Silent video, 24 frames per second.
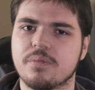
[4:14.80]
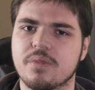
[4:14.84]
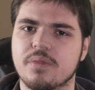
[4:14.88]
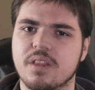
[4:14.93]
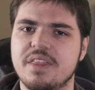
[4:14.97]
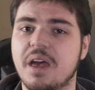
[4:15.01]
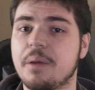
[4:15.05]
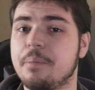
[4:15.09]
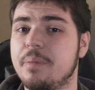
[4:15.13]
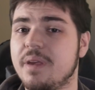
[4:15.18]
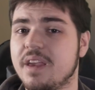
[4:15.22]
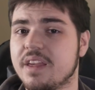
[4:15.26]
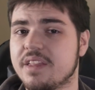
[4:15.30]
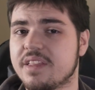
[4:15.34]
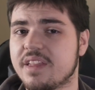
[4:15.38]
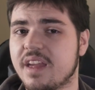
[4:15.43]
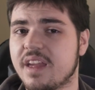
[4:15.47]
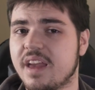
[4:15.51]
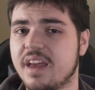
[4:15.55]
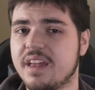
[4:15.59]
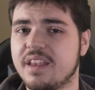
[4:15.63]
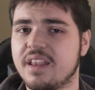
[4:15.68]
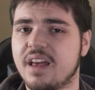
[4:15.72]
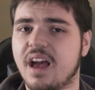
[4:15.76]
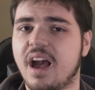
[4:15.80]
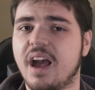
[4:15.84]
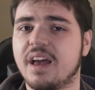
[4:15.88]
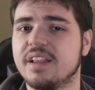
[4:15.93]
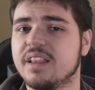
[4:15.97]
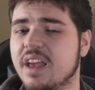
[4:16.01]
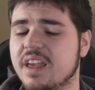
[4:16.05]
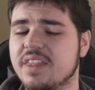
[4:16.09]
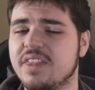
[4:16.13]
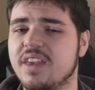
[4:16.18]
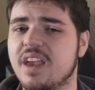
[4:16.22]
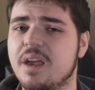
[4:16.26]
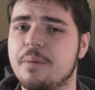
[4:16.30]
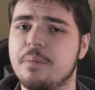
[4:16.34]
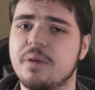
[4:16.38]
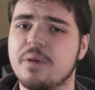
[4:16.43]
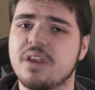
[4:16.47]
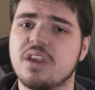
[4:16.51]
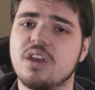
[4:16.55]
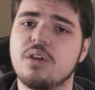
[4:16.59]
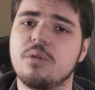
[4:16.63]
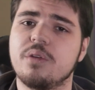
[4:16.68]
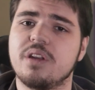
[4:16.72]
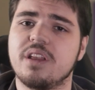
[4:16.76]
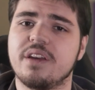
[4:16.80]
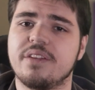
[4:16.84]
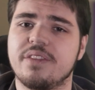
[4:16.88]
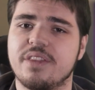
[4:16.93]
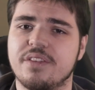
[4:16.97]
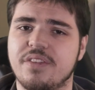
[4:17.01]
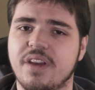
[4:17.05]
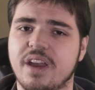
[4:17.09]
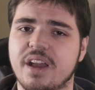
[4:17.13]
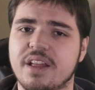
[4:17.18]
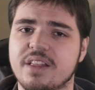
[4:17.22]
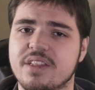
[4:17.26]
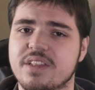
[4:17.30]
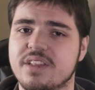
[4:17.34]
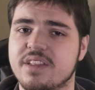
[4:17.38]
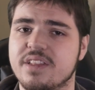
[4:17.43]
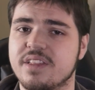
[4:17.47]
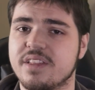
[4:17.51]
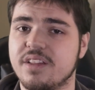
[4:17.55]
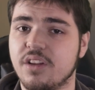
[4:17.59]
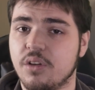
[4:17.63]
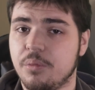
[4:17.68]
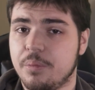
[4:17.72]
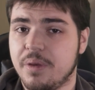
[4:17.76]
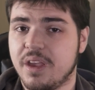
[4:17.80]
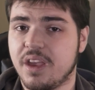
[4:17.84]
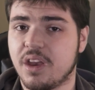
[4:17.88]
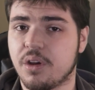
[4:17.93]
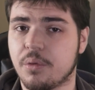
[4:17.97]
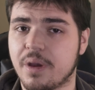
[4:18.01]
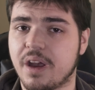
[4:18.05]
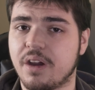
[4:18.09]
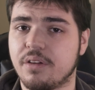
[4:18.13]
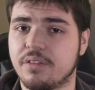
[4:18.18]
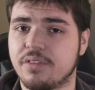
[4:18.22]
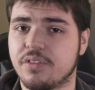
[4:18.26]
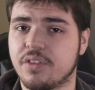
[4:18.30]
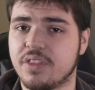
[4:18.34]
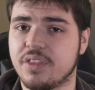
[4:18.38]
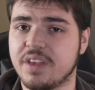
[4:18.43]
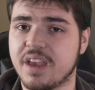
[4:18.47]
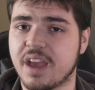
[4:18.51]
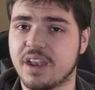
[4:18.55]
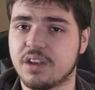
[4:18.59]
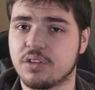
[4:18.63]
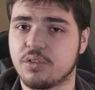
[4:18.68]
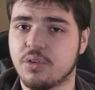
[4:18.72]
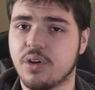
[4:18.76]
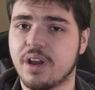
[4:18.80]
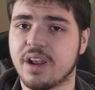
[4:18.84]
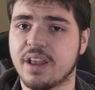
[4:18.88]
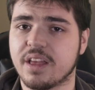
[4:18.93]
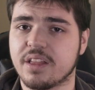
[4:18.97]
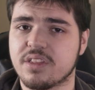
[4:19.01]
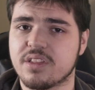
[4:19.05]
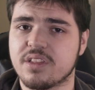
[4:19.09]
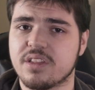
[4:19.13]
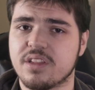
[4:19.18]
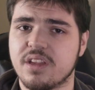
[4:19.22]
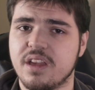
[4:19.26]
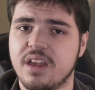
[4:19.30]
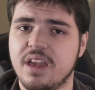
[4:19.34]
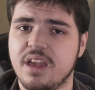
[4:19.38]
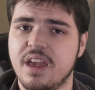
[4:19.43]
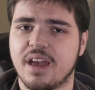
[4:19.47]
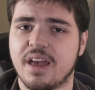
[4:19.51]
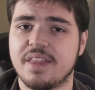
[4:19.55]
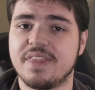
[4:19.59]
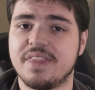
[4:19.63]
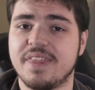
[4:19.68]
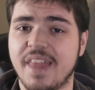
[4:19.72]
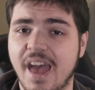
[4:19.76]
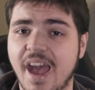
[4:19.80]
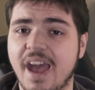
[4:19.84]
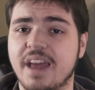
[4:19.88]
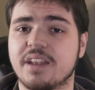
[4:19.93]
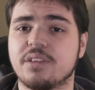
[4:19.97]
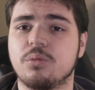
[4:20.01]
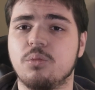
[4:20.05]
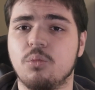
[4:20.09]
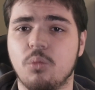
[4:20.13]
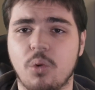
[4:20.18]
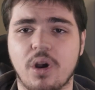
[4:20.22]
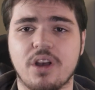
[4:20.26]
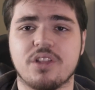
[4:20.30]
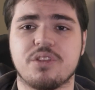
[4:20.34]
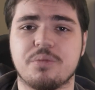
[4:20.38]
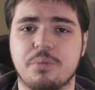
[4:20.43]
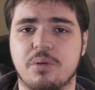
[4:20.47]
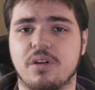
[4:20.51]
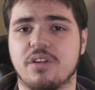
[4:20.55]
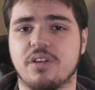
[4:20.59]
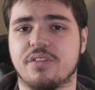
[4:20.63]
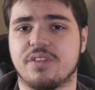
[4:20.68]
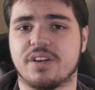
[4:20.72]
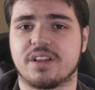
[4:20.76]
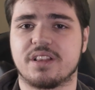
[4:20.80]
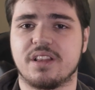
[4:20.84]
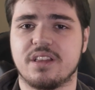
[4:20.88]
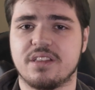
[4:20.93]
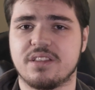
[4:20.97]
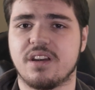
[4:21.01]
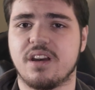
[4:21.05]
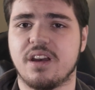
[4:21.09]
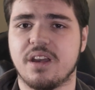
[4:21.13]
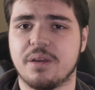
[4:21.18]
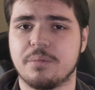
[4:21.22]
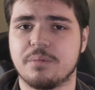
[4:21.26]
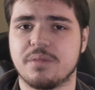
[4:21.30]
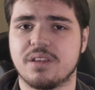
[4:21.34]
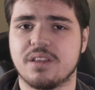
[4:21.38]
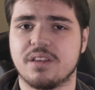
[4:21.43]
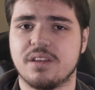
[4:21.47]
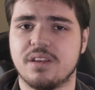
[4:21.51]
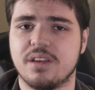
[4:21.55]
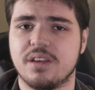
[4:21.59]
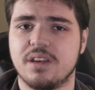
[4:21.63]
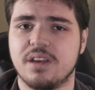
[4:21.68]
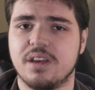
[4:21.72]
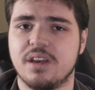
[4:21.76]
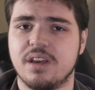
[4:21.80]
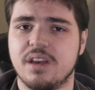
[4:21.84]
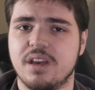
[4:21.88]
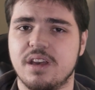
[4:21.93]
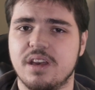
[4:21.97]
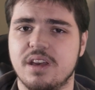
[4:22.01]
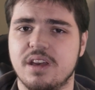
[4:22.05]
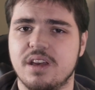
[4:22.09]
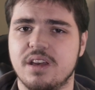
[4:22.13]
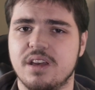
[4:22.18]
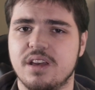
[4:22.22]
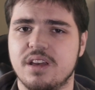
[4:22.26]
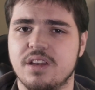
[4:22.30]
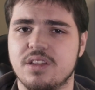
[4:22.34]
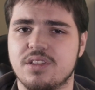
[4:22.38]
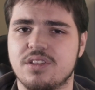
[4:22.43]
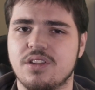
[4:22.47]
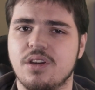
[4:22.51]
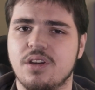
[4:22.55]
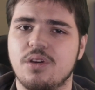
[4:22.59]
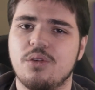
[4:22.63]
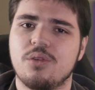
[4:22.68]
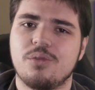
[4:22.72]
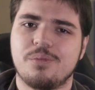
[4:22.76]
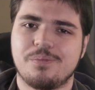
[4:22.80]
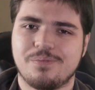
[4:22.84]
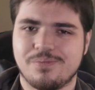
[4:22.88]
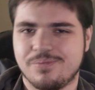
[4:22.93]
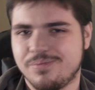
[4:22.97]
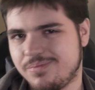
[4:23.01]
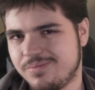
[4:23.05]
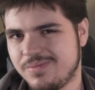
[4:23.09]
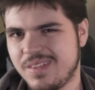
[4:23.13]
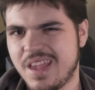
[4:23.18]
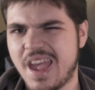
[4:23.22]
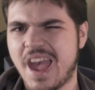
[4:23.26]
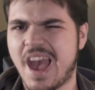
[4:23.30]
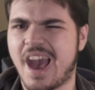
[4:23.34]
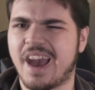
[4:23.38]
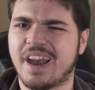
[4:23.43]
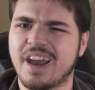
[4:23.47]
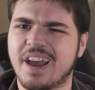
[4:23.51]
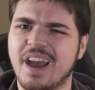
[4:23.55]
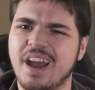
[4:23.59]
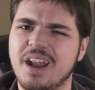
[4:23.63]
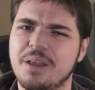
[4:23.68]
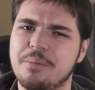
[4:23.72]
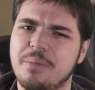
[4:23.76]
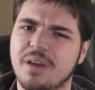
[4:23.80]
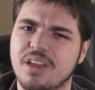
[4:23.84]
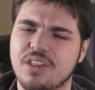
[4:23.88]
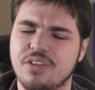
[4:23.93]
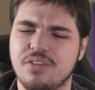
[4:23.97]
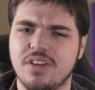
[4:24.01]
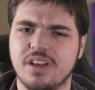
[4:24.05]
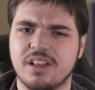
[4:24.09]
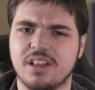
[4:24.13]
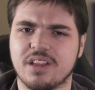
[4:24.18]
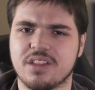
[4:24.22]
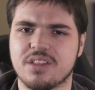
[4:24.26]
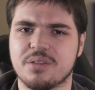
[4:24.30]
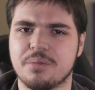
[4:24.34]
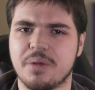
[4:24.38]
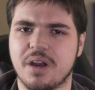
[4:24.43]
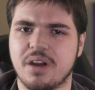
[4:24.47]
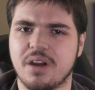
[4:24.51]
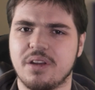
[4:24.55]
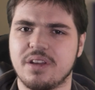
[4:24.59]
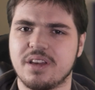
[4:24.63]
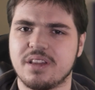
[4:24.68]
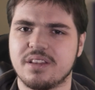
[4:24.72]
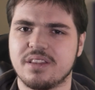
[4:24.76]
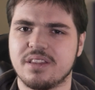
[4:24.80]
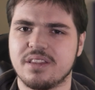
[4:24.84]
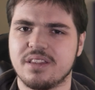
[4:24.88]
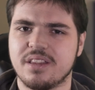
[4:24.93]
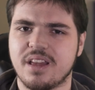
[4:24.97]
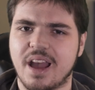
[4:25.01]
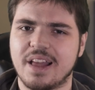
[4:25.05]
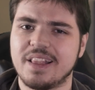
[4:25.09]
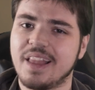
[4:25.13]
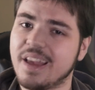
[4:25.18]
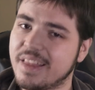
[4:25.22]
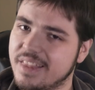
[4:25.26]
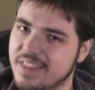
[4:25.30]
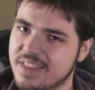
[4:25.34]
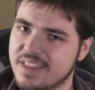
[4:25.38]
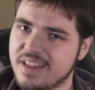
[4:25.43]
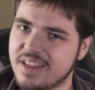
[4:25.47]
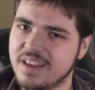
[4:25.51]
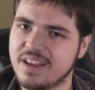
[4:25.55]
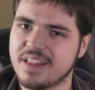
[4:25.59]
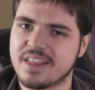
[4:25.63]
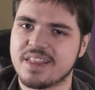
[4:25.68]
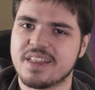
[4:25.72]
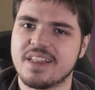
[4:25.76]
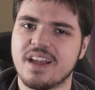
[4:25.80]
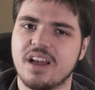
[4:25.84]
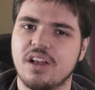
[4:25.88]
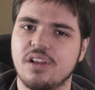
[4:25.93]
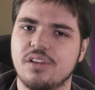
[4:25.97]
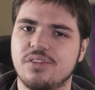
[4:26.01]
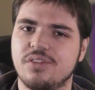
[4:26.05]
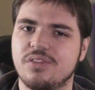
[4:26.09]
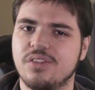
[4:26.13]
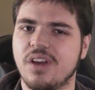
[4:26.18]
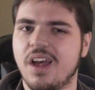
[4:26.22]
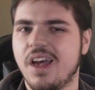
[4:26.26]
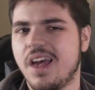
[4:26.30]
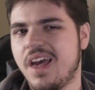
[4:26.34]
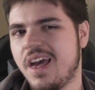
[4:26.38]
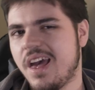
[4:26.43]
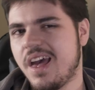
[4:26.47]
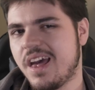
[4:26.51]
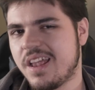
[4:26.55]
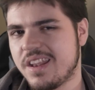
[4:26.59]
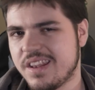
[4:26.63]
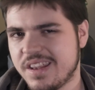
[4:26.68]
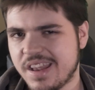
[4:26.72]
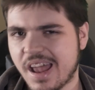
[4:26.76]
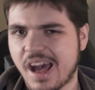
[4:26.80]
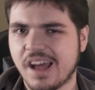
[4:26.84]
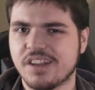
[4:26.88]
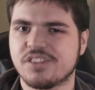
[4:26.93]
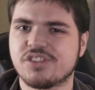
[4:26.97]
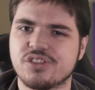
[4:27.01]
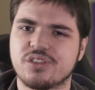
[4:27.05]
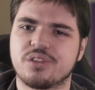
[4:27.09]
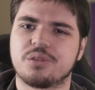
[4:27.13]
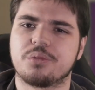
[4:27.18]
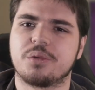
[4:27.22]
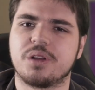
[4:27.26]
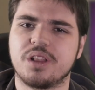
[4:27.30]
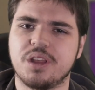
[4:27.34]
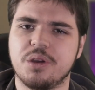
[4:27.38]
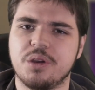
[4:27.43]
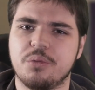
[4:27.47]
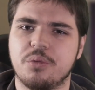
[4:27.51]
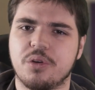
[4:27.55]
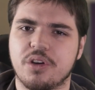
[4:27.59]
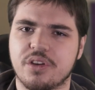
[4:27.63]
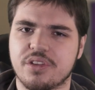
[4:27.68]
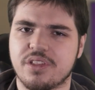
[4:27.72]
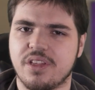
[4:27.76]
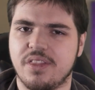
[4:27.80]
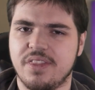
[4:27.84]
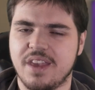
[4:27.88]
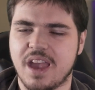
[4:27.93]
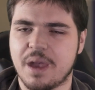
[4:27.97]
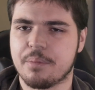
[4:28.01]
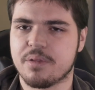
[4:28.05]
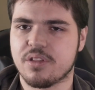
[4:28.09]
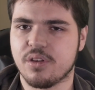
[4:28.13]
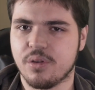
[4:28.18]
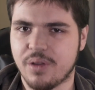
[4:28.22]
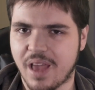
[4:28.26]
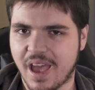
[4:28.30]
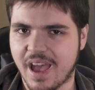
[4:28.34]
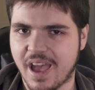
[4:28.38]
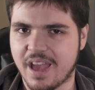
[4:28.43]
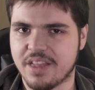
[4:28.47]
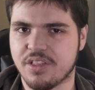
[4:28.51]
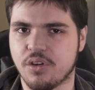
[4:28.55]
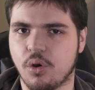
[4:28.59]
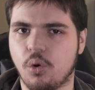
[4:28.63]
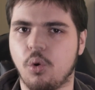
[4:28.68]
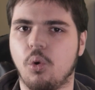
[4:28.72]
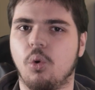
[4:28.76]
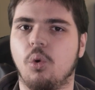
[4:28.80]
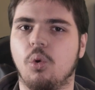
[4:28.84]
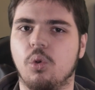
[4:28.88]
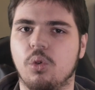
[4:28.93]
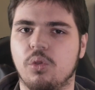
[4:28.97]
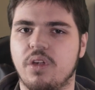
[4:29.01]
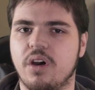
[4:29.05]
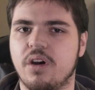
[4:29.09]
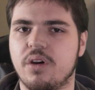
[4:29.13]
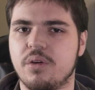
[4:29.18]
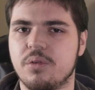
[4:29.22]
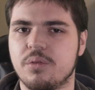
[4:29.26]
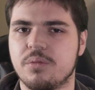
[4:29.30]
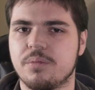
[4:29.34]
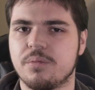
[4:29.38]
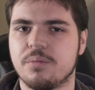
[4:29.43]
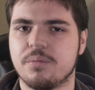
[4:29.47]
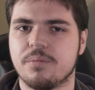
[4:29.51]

That being said, I like the ambiguity of the fans still being around for the end credits, and that was perfectly timed. So, yeah, kind of mixed feelings about it. I like the scene itself, not sure it really works in the episode as a whole, though.